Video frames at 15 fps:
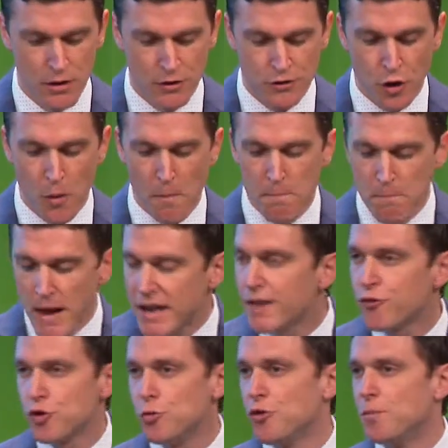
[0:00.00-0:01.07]
So many
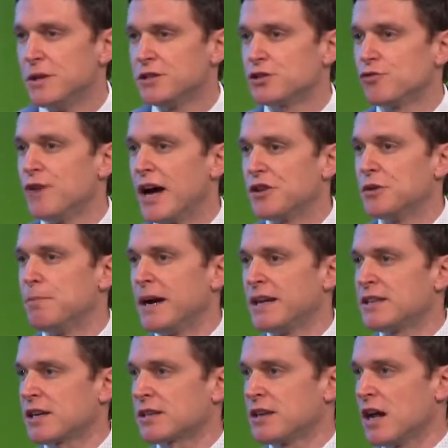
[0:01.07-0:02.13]
of whom have been surrounded by
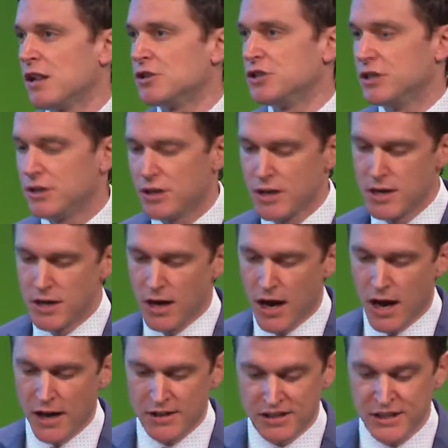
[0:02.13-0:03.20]
technology
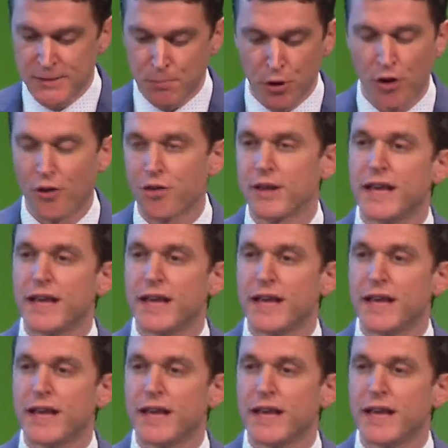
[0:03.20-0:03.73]
uh, since birth,